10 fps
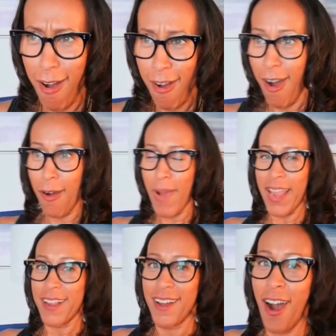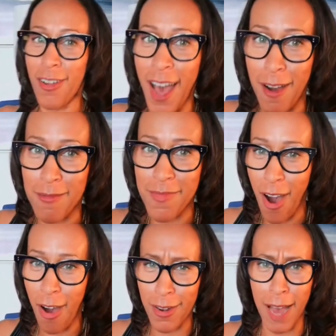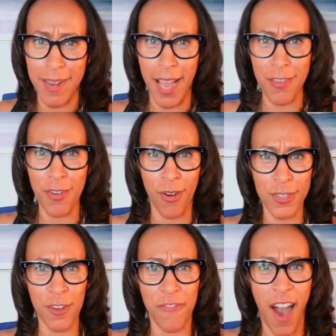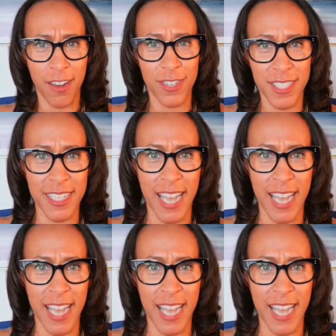Oh, wait, hold up. Now you're going too far, Christy.